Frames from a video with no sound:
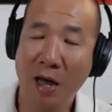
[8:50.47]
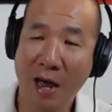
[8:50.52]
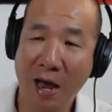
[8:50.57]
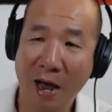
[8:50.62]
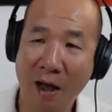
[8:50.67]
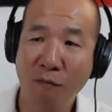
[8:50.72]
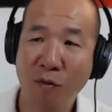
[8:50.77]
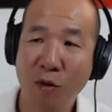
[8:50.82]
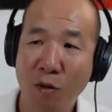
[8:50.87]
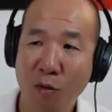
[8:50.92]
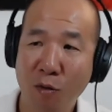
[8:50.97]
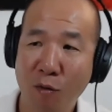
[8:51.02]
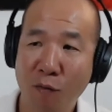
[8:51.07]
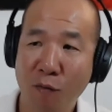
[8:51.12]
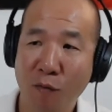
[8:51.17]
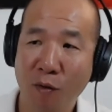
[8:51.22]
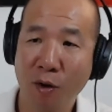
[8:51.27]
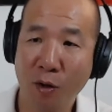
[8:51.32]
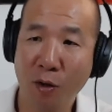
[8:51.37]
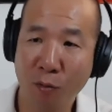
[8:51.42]
after
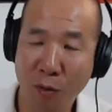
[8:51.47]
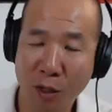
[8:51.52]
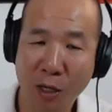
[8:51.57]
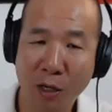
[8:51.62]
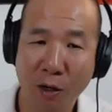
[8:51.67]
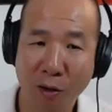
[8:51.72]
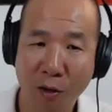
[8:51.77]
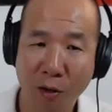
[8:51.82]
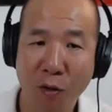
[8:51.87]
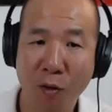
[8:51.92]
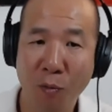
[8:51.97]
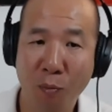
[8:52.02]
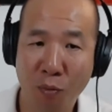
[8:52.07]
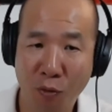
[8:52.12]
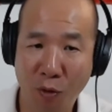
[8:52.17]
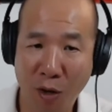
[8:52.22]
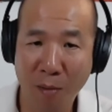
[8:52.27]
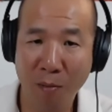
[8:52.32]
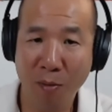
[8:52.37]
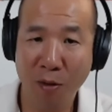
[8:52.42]
you've agreed on all the
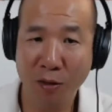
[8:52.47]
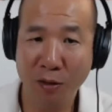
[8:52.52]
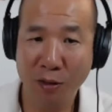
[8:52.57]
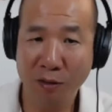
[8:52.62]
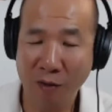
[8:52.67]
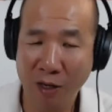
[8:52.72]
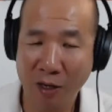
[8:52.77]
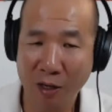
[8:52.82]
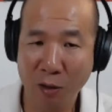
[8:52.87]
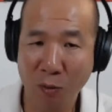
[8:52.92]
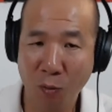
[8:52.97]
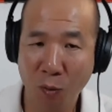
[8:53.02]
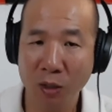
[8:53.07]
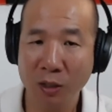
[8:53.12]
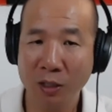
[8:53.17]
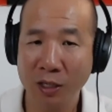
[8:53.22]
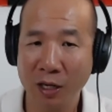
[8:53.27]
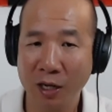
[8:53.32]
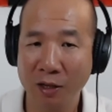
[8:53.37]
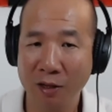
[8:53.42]
parameters of how you work
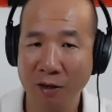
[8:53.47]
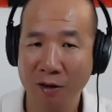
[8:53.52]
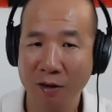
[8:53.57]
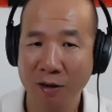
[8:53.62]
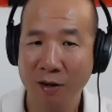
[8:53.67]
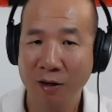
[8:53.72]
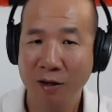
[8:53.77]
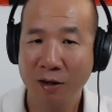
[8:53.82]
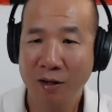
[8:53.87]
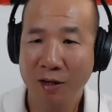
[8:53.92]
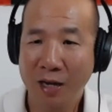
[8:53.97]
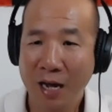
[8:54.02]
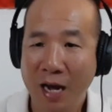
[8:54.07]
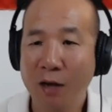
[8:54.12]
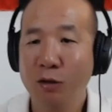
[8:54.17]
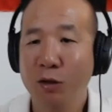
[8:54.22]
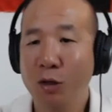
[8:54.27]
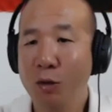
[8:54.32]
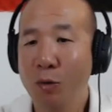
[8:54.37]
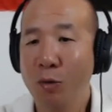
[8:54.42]
together,
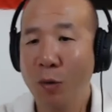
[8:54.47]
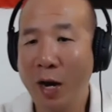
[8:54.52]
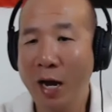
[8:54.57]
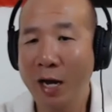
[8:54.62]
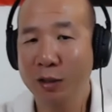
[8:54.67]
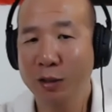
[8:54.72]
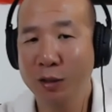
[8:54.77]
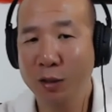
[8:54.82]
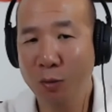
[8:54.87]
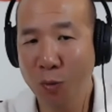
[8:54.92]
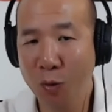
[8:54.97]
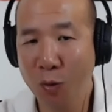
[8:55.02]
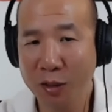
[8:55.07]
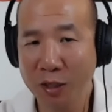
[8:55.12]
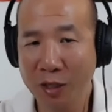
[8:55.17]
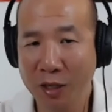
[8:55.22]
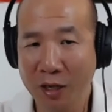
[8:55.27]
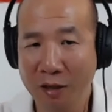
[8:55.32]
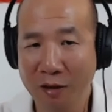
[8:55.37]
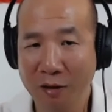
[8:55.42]
how do you actually work
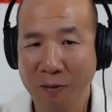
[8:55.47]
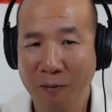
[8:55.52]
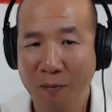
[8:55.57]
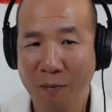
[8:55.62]
together?